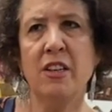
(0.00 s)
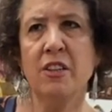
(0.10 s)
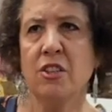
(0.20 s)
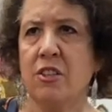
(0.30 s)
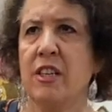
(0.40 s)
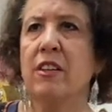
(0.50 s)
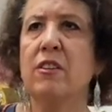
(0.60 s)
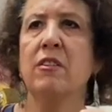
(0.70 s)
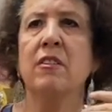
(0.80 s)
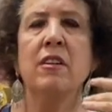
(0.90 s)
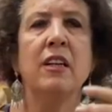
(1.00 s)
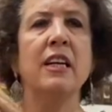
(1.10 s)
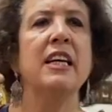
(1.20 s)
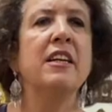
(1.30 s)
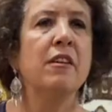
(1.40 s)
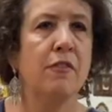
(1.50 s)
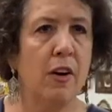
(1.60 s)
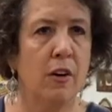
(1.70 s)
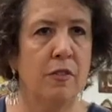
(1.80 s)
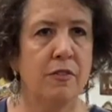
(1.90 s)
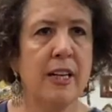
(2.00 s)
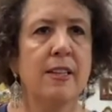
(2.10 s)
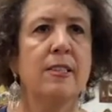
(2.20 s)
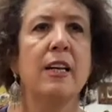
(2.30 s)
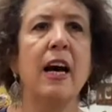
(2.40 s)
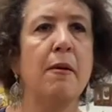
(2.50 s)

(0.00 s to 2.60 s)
you still let it evolve things